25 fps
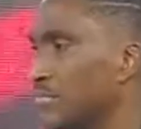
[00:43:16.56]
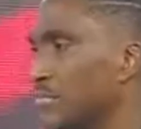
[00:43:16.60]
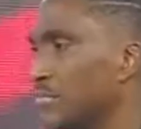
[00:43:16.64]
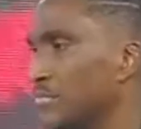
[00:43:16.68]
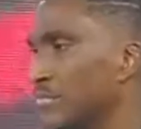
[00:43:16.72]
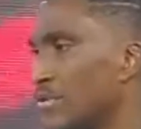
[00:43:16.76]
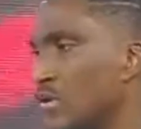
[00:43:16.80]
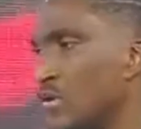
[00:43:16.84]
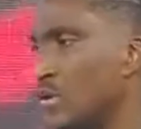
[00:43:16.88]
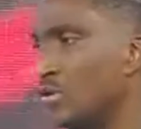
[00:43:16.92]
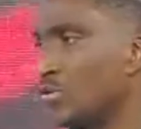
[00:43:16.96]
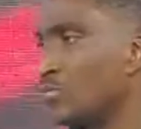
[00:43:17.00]

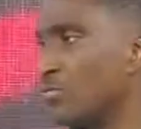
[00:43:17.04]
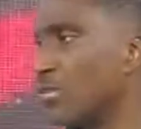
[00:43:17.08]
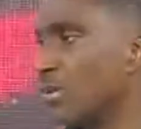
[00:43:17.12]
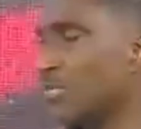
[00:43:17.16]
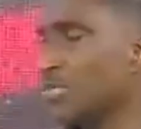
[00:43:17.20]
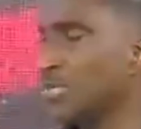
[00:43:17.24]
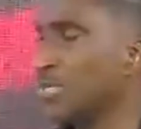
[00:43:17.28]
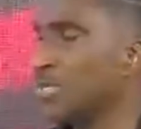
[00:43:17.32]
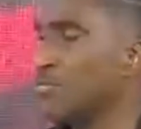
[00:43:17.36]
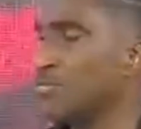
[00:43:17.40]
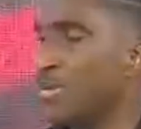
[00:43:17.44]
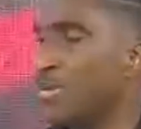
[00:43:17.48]
Because
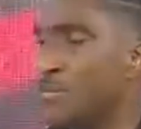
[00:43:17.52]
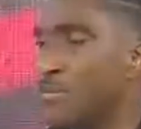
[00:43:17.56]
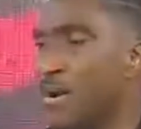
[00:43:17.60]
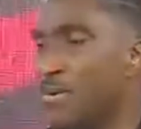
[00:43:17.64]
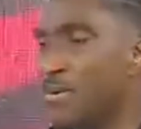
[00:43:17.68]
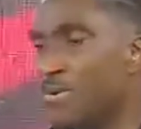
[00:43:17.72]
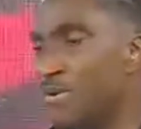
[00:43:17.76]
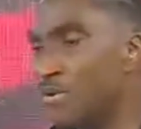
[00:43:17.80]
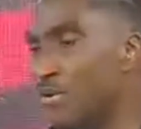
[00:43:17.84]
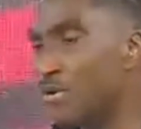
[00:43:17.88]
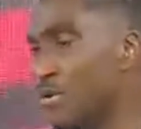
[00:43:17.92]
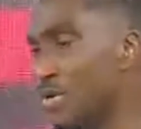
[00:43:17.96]
maybe the barber
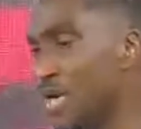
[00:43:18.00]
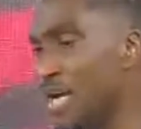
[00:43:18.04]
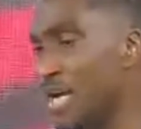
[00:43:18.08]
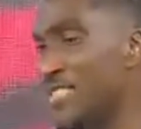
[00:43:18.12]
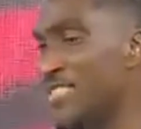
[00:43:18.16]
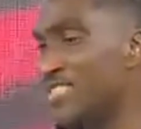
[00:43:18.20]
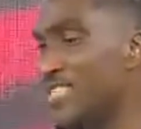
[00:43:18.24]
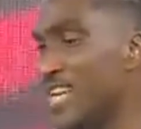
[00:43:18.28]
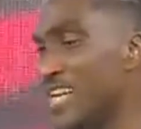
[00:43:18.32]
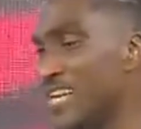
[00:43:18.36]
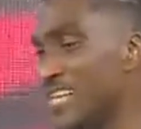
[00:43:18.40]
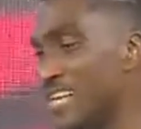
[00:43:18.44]
may not
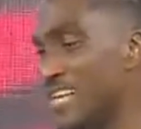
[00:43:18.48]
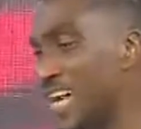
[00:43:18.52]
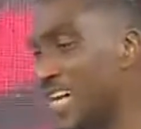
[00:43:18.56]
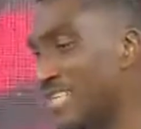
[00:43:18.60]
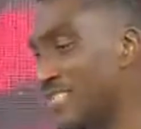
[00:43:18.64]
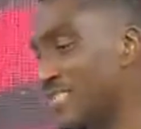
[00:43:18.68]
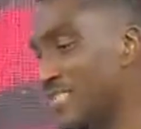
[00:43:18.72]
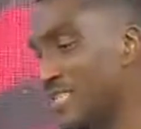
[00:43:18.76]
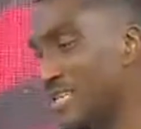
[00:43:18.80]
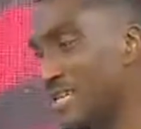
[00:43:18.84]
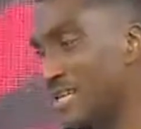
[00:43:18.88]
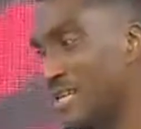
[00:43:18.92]
understand
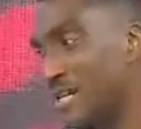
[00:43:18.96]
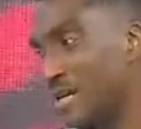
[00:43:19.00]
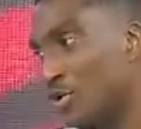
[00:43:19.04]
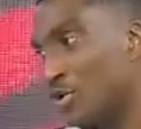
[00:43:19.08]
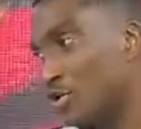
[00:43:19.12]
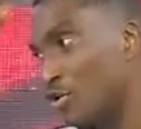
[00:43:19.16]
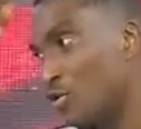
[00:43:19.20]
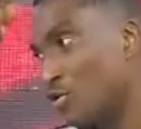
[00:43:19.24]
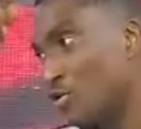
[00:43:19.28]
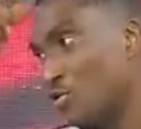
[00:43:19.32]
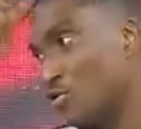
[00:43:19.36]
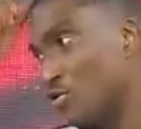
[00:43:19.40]
that
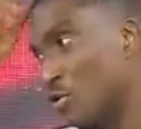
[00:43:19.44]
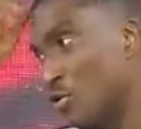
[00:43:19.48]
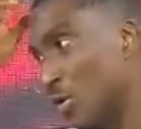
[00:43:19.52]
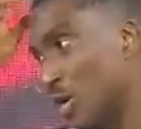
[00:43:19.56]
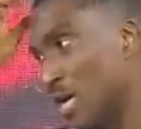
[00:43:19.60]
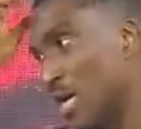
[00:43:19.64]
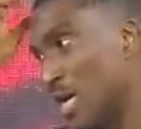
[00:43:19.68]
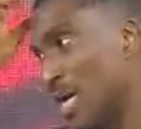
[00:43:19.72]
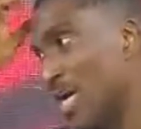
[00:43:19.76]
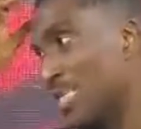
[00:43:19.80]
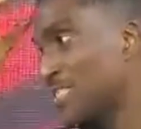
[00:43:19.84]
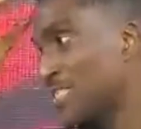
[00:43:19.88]
your
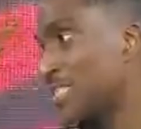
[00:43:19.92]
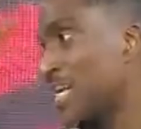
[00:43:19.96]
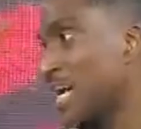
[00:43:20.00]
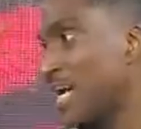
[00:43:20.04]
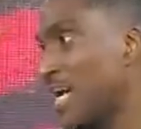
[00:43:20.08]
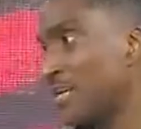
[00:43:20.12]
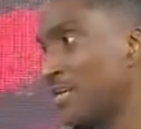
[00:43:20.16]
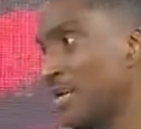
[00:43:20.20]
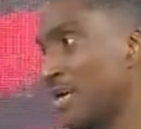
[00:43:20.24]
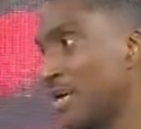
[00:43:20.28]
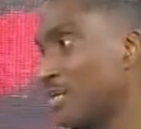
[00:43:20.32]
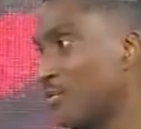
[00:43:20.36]

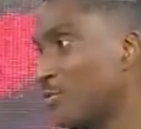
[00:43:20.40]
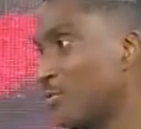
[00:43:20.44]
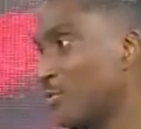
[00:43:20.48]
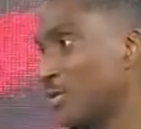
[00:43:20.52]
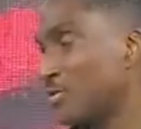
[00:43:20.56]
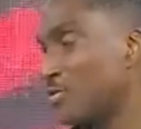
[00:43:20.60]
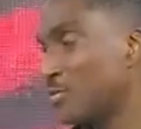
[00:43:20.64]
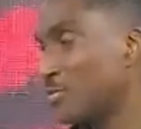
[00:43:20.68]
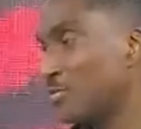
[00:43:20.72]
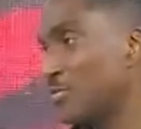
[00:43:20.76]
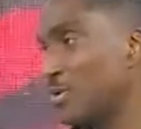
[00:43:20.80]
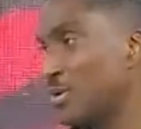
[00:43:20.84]
hairstyle and the way
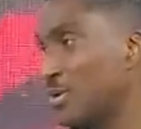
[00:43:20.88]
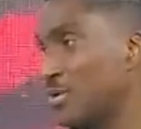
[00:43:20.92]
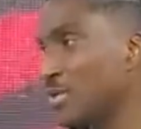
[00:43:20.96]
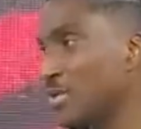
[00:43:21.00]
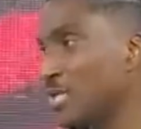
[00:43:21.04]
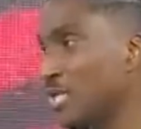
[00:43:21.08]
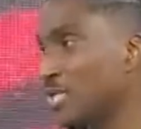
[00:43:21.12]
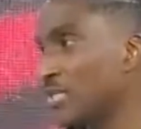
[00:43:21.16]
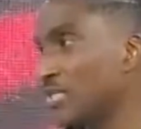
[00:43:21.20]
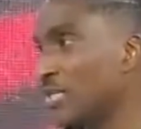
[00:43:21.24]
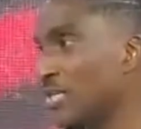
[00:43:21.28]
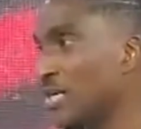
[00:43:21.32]
you
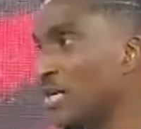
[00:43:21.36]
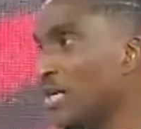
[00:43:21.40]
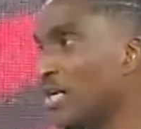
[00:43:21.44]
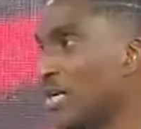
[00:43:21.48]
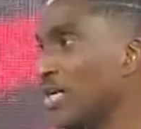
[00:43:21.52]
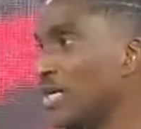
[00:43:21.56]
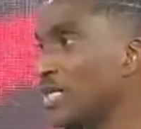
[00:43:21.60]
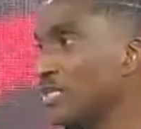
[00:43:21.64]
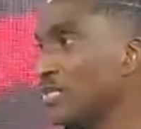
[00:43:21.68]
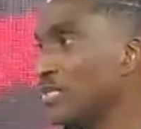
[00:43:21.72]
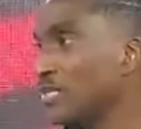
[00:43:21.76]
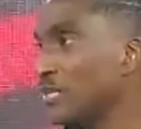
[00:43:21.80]
is,
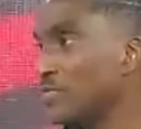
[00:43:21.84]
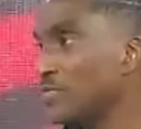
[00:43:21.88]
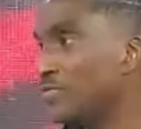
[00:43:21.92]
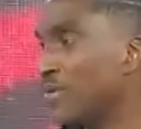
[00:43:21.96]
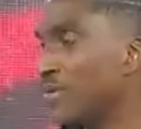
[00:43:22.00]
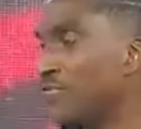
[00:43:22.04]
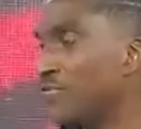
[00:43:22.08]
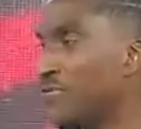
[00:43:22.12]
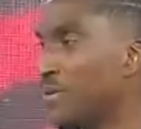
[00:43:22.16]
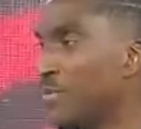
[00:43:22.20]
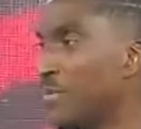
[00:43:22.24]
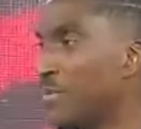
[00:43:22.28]
is
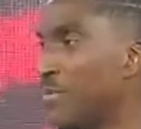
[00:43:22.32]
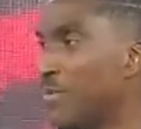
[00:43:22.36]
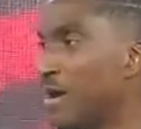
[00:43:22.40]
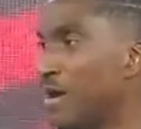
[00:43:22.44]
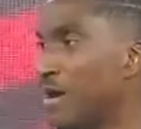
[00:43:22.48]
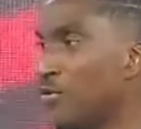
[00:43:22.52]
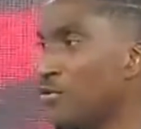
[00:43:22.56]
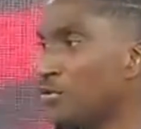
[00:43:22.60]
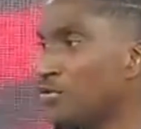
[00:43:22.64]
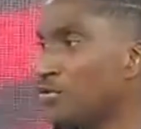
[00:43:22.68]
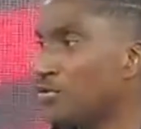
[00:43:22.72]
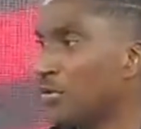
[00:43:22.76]
different from
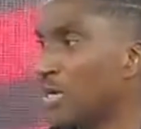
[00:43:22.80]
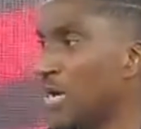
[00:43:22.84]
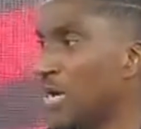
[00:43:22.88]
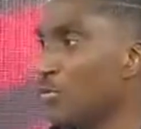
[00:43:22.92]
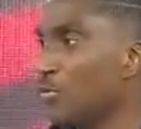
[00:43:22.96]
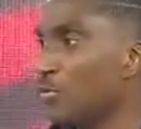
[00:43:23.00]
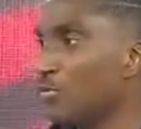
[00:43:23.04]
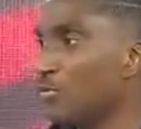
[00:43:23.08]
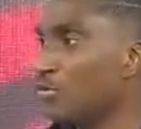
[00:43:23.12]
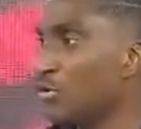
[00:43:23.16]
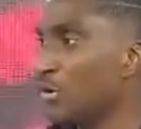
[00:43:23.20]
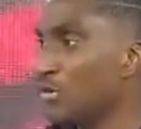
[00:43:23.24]
our own, so that
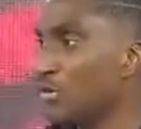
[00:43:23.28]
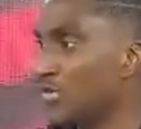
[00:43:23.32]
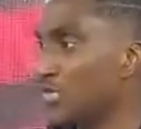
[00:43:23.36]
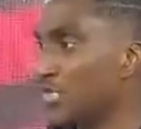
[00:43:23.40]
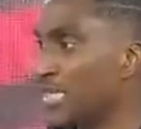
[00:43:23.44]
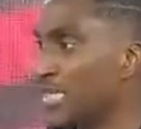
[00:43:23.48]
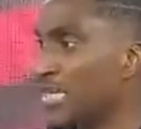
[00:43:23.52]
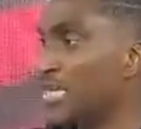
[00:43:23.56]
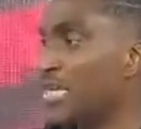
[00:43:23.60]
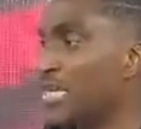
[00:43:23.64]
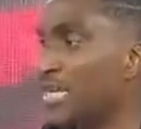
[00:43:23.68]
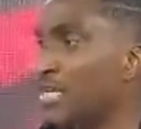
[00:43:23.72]
we just
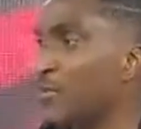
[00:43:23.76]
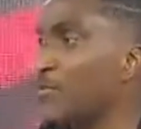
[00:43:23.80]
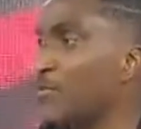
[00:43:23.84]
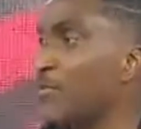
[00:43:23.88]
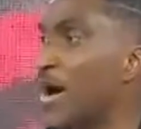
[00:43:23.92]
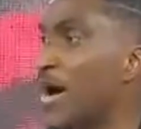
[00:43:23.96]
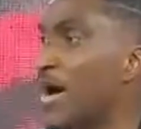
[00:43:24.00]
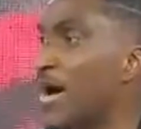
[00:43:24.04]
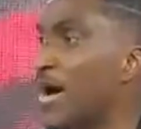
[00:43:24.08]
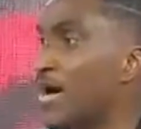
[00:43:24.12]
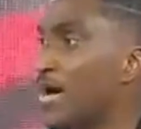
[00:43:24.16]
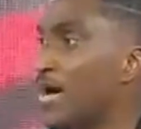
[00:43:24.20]
take
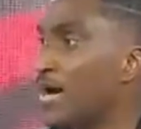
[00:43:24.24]
clipper